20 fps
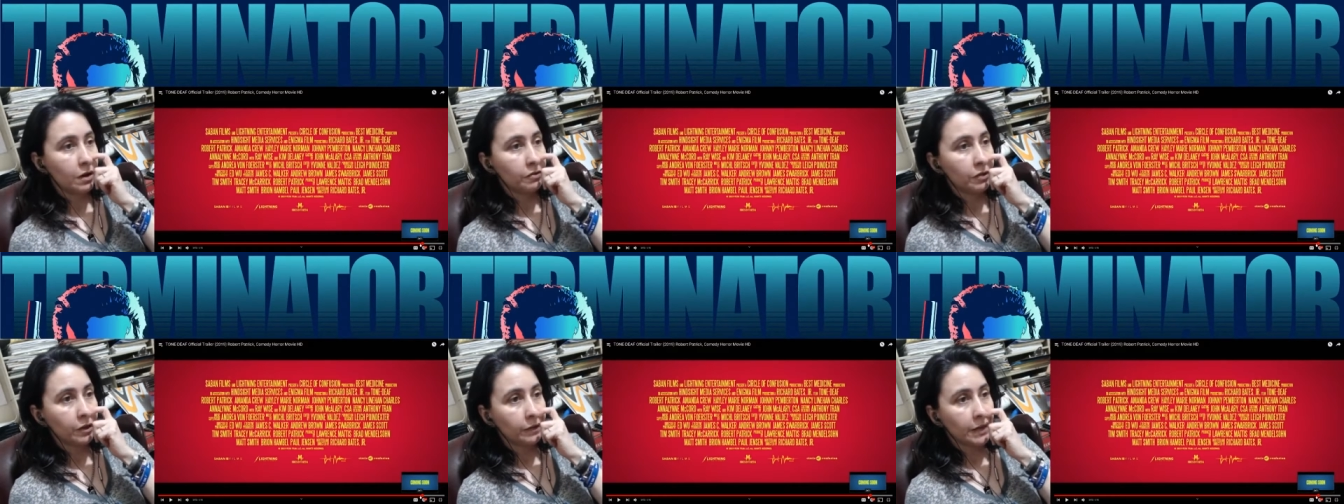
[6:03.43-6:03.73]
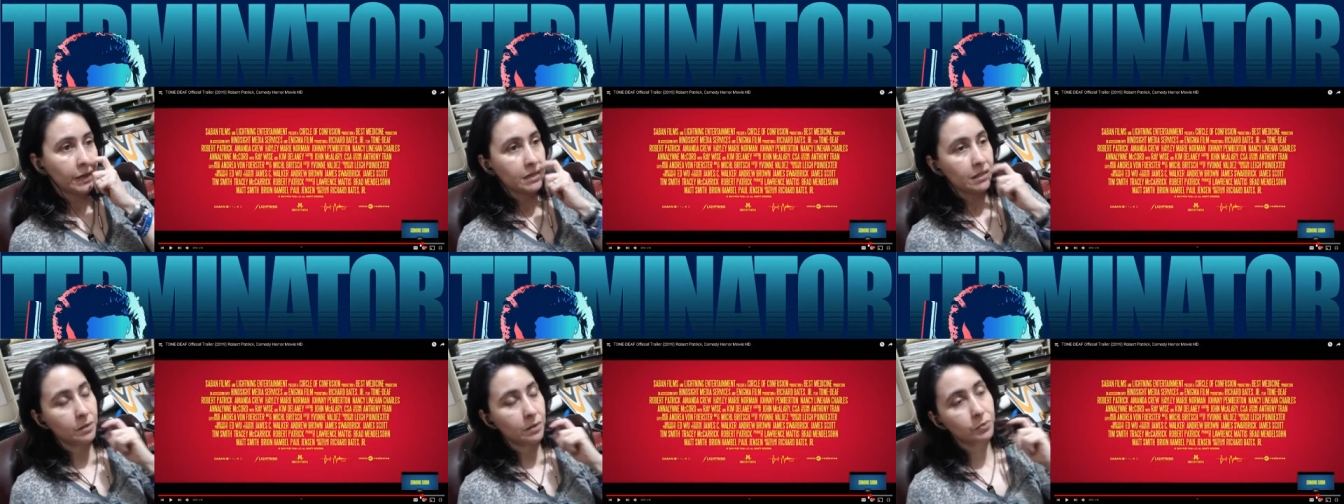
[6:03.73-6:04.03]
I thought
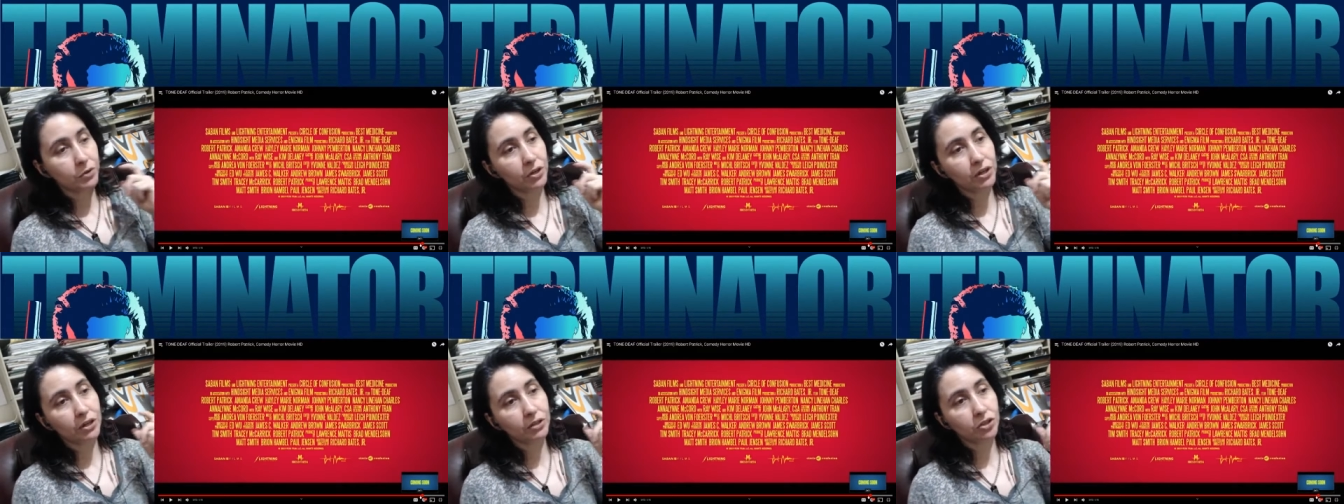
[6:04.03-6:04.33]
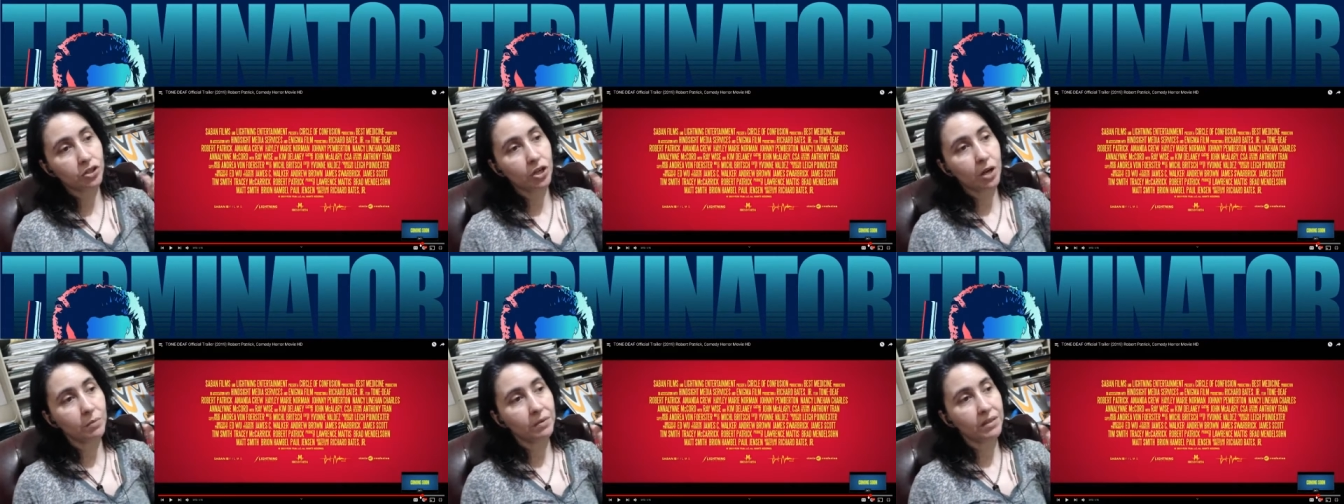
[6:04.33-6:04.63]
they did a pretty good
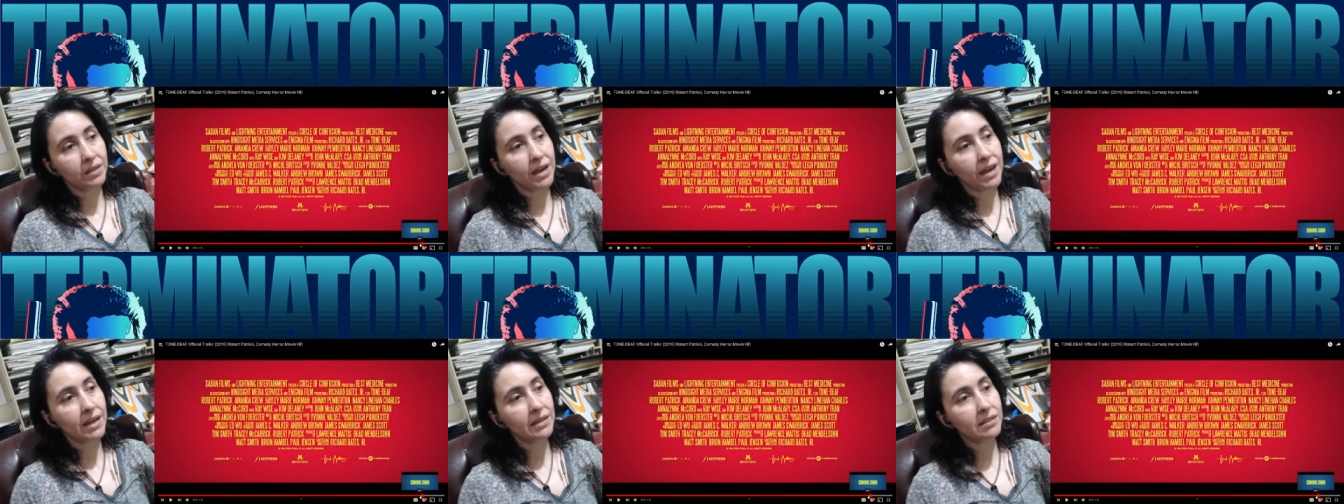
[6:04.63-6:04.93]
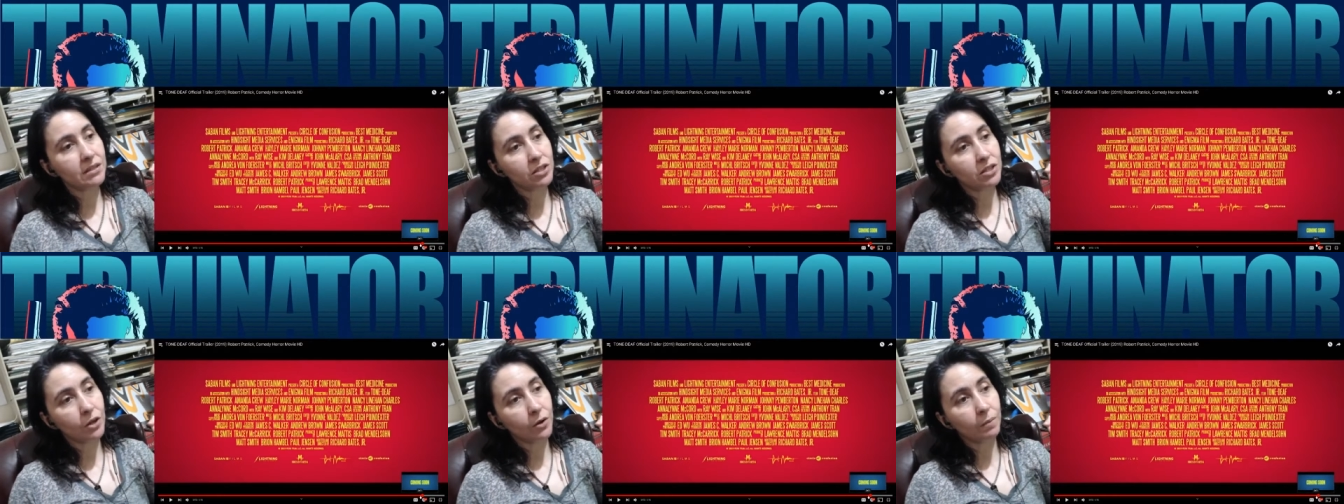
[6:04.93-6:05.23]
job with
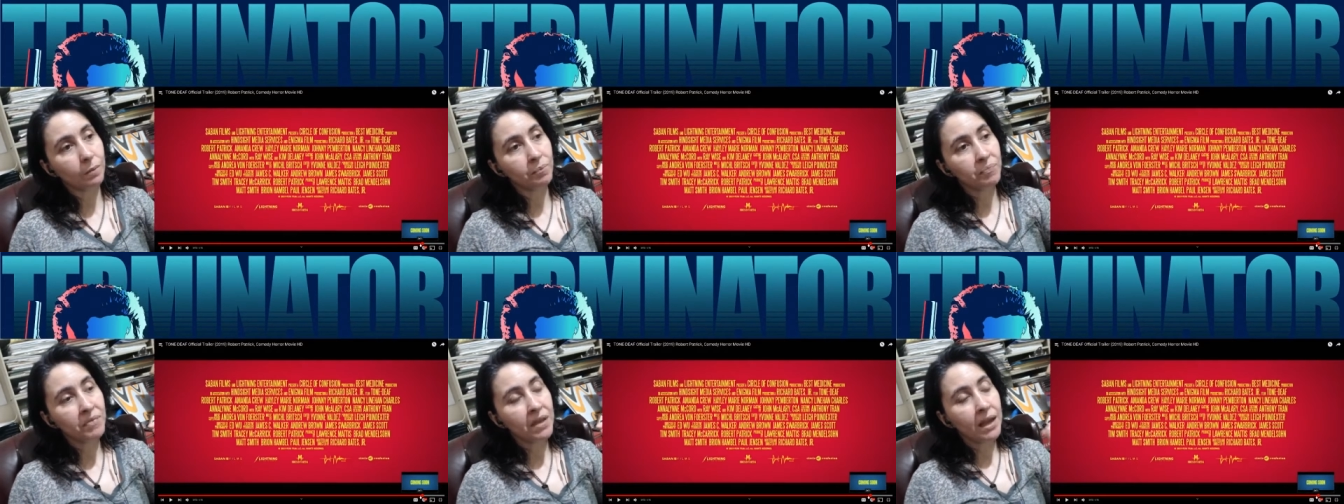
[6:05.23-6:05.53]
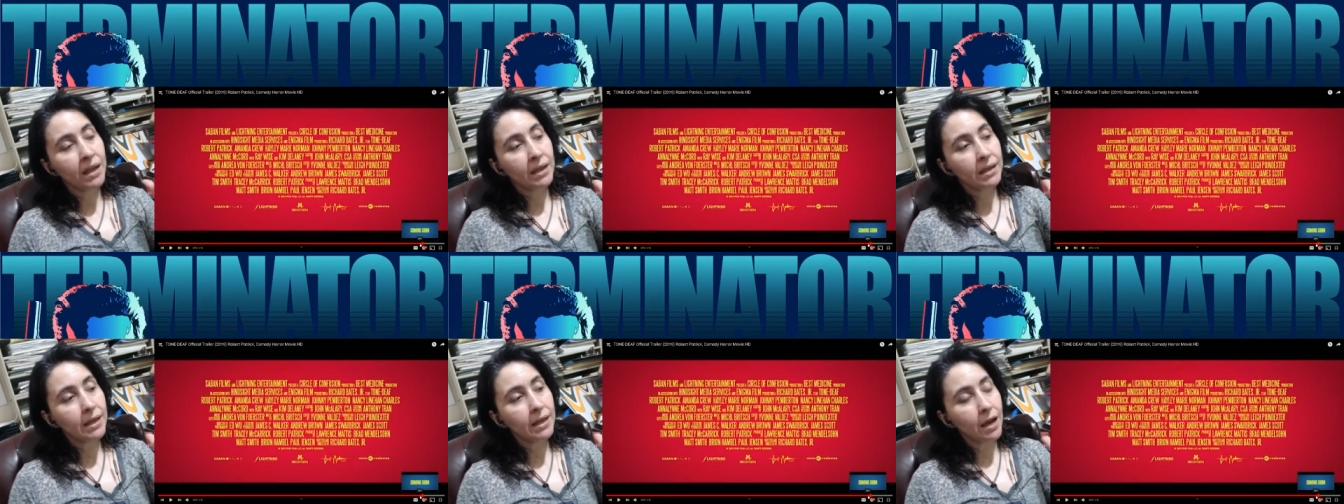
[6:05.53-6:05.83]
that. So
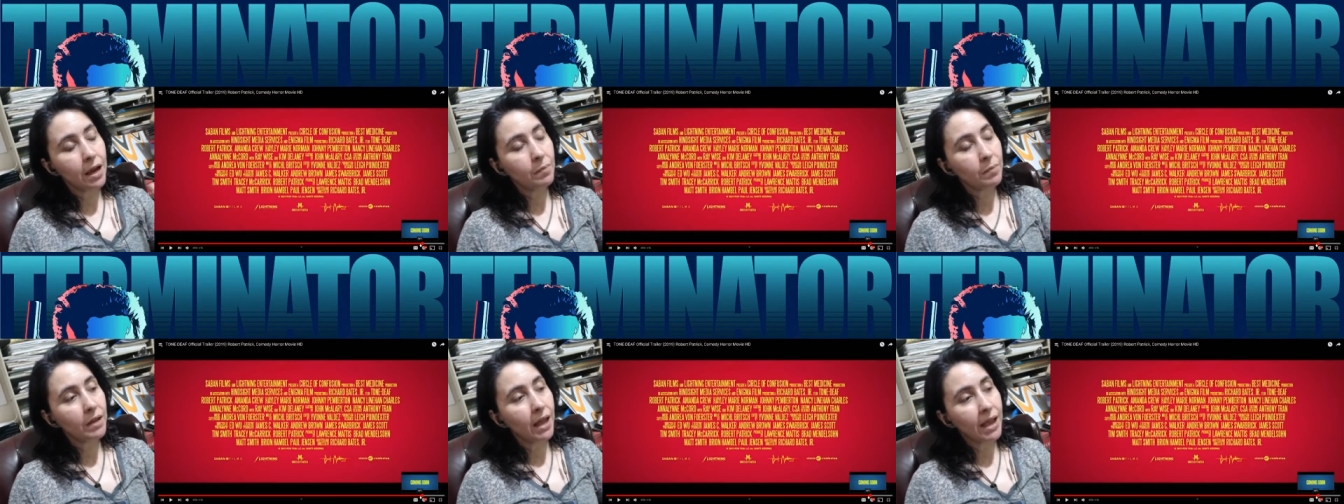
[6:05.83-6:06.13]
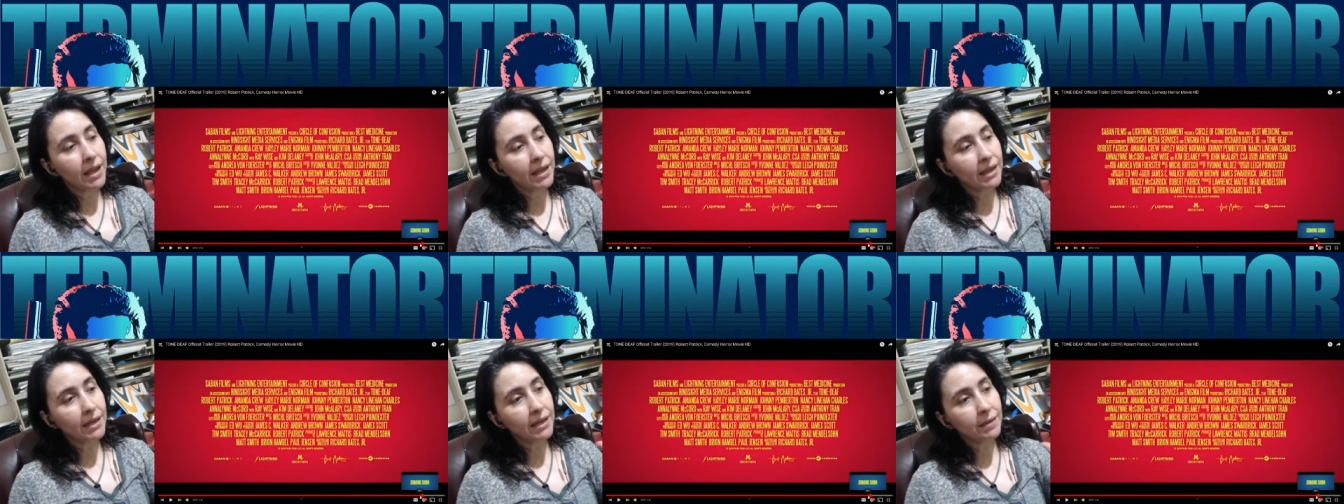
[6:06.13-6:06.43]
yeah, I'm
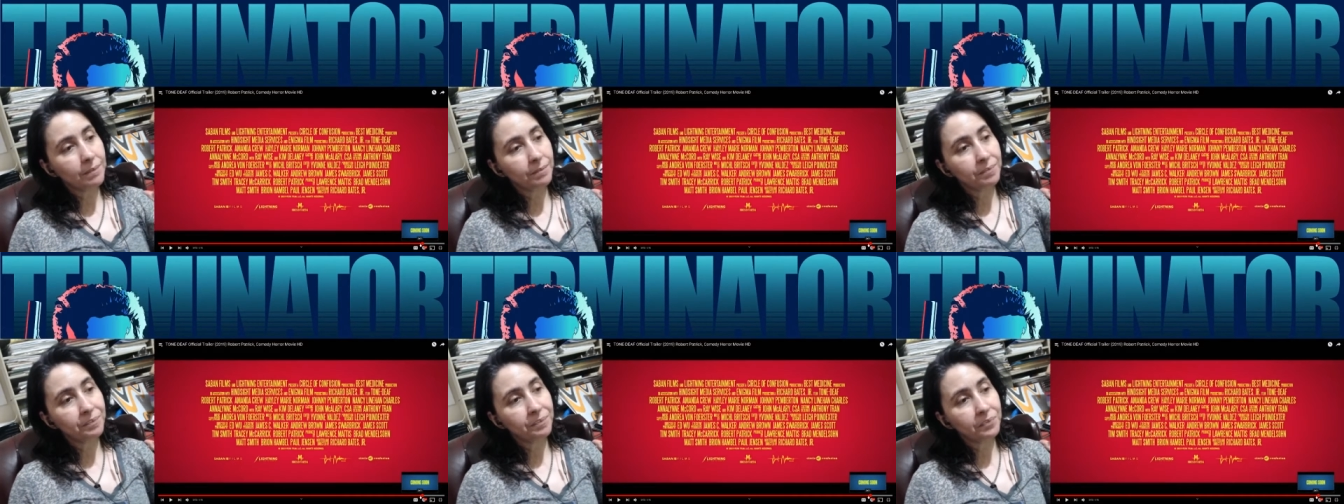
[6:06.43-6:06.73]
liking it.